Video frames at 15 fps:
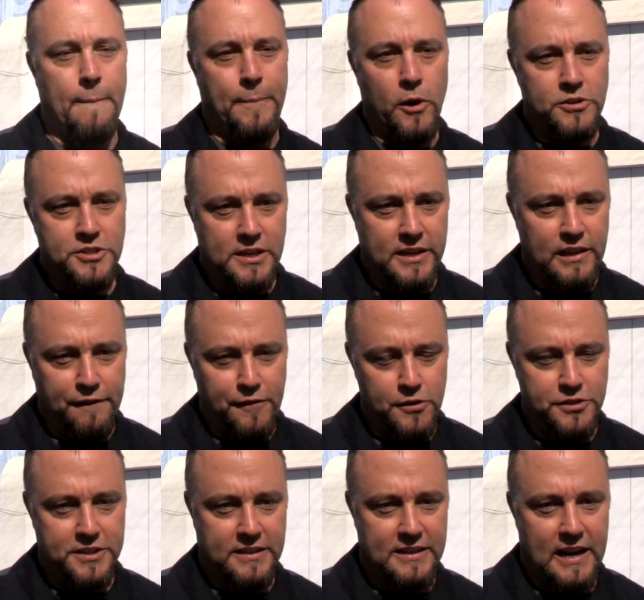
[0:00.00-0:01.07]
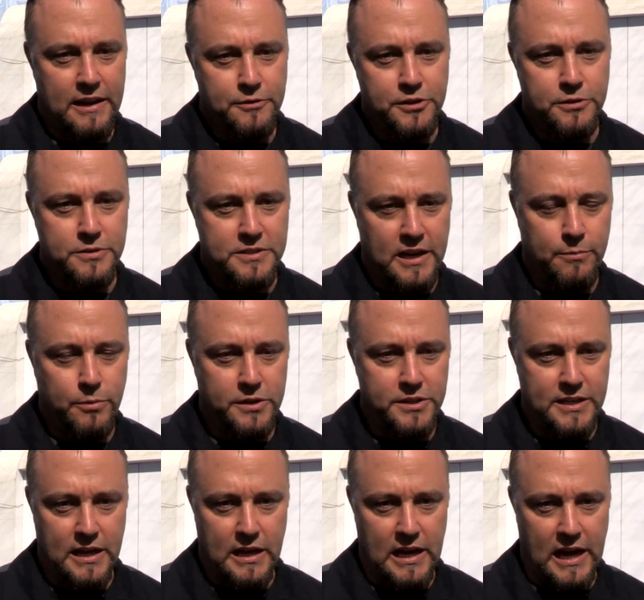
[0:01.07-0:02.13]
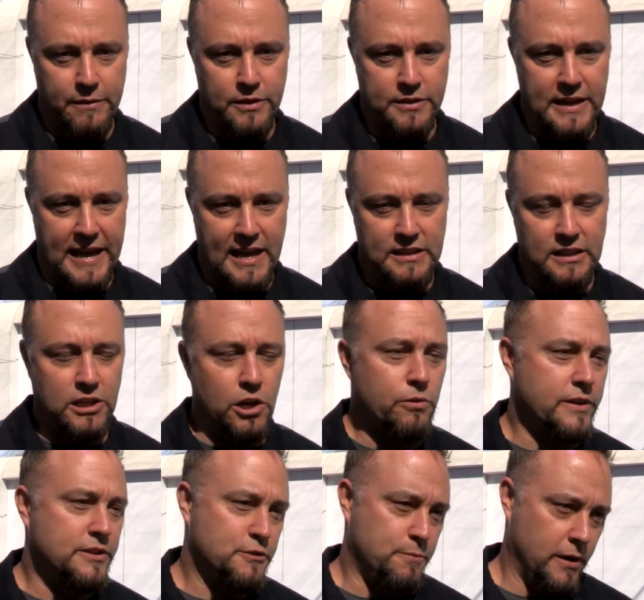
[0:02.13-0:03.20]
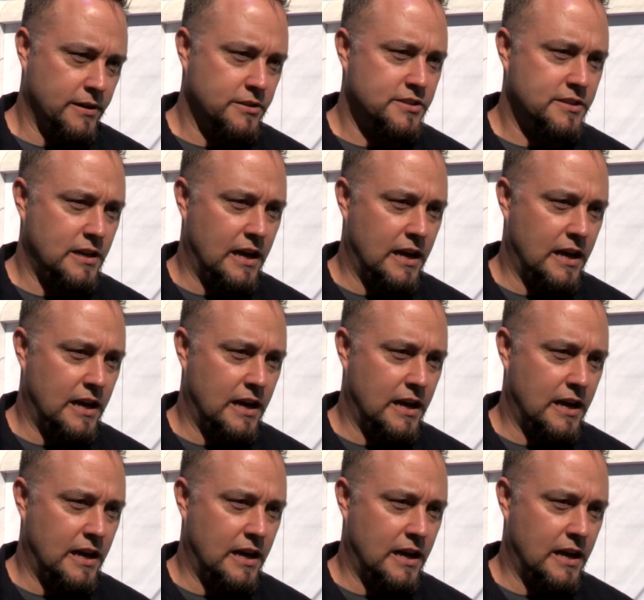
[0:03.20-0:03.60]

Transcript: Personally, the first thing that I would do is I would add the lowering springs.